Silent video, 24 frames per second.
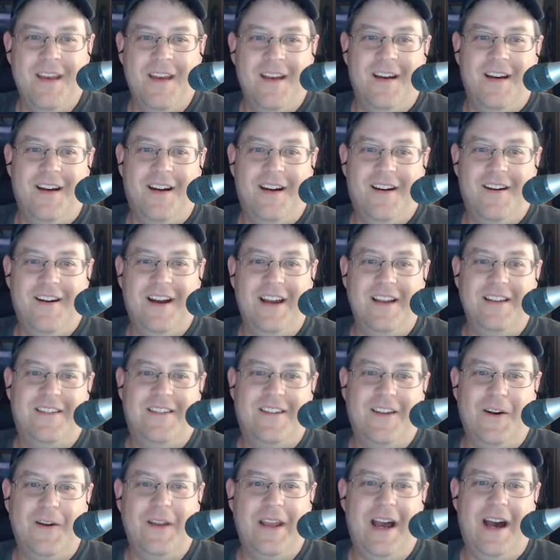All right,
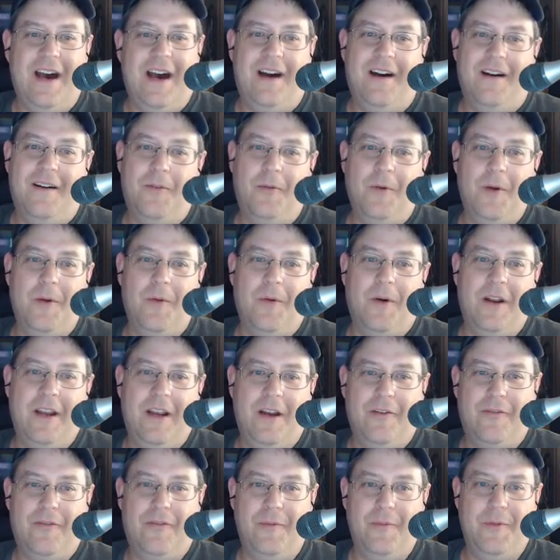so yeah, we want to
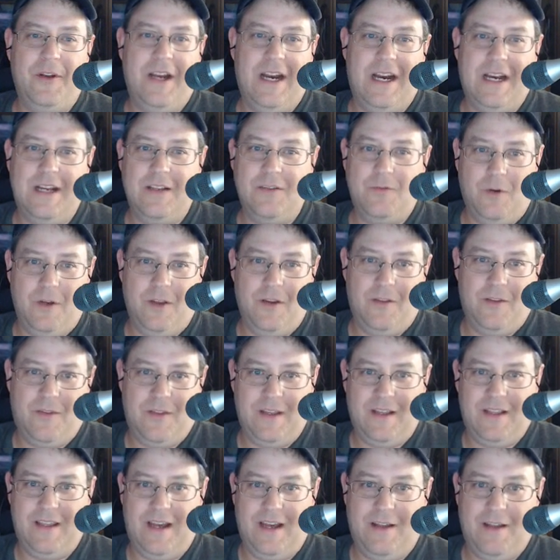hear from you guys. What do you
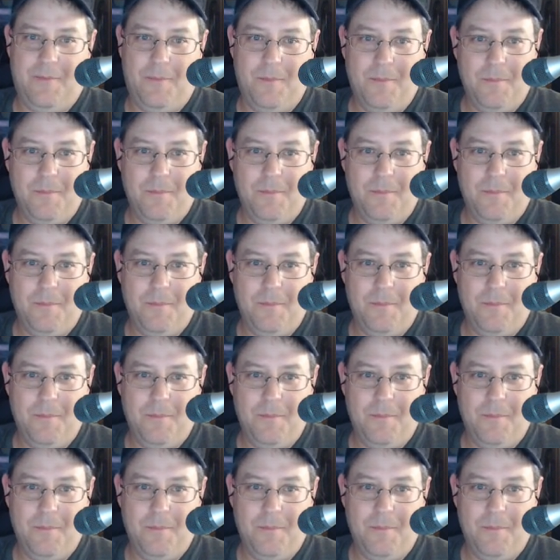think of that